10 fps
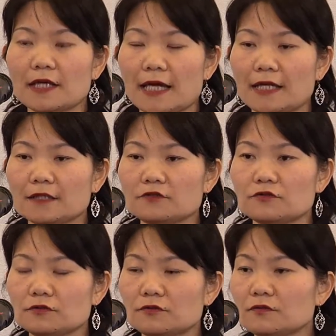and
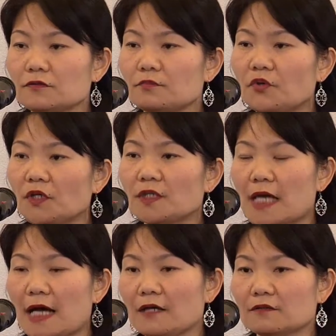to point
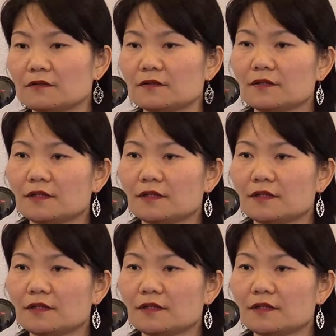out